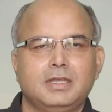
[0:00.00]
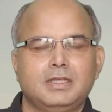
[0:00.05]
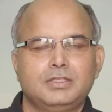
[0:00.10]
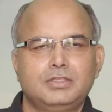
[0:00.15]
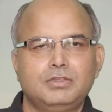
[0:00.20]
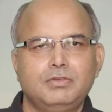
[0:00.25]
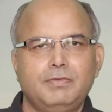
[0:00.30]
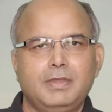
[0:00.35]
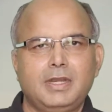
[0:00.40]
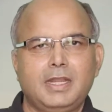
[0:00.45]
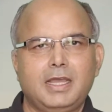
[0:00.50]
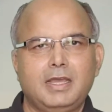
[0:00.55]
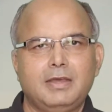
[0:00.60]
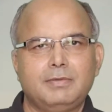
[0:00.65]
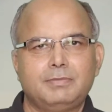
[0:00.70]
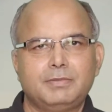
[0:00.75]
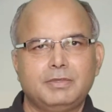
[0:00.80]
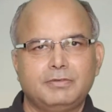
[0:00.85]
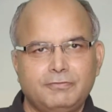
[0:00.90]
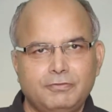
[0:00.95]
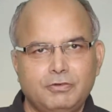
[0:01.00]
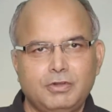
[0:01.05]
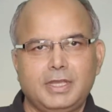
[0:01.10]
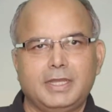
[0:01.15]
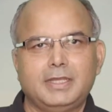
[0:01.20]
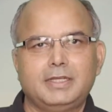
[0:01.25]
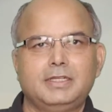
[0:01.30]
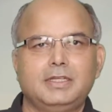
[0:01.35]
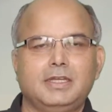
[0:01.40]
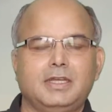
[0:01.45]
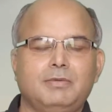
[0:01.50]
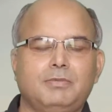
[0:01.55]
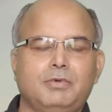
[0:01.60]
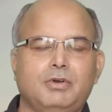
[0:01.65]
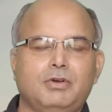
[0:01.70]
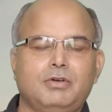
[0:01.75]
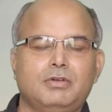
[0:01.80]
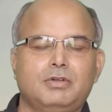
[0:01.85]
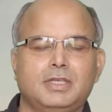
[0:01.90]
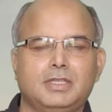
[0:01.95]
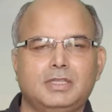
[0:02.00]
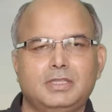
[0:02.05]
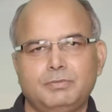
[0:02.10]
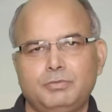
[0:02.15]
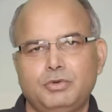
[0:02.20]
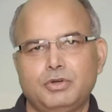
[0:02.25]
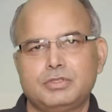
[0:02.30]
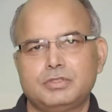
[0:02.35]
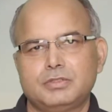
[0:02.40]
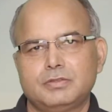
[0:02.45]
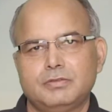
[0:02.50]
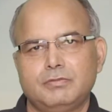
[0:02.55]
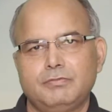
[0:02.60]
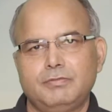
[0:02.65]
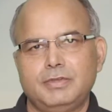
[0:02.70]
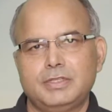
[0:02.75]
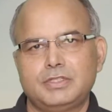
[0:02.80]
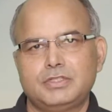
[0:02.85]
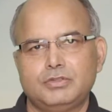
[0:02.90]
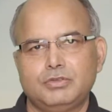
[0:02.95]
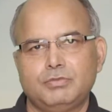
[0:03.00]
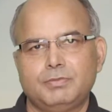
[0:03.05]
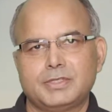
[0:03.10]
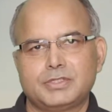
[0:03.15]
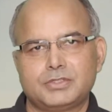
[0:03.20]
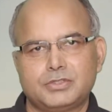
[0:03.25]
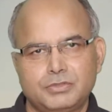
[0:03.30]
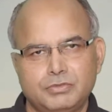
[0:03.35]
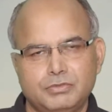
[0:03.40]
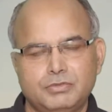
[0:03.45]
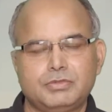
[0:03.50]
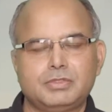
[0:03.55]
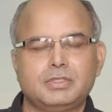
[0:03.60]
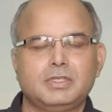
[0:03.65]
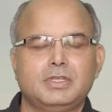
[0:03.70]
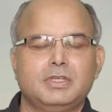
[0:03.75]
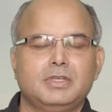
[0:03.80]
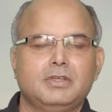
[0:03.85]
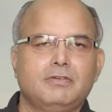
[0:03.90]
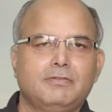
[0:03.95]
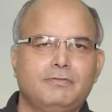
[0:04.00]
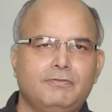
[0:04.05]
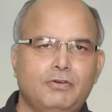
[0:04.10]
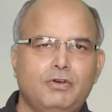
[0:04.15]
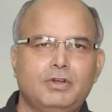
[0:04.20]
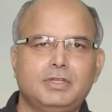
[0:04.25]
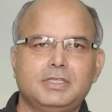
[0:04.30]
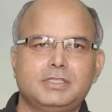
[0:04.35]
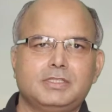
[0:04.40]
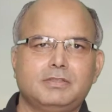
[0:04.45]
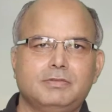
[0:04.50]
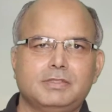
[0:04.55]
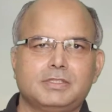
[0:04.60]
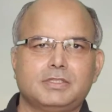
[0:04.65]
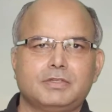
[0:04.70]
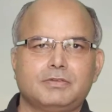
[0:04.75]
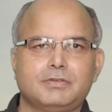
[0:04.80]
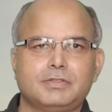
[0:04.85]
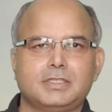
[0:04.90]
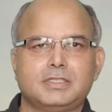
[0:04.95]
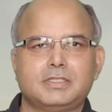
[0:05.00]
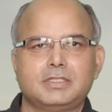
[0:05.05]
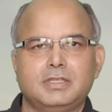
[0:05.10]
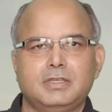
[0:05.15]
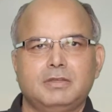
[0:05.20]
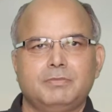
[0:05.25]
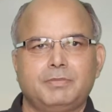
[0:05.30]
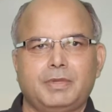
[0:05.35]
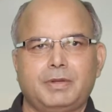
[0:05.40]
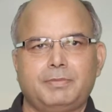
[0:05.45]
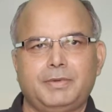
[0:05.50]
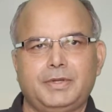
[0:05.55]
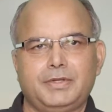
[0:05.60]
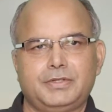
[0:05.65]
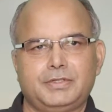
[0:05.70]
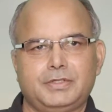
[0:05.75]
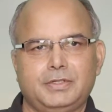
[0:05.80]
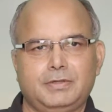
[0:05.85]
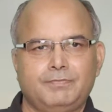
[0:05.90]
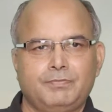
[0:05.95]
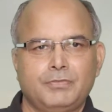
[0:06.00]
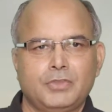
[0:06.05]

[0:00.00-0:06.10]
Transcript: you will have the full idea about the books which you must use for the civil services preparation.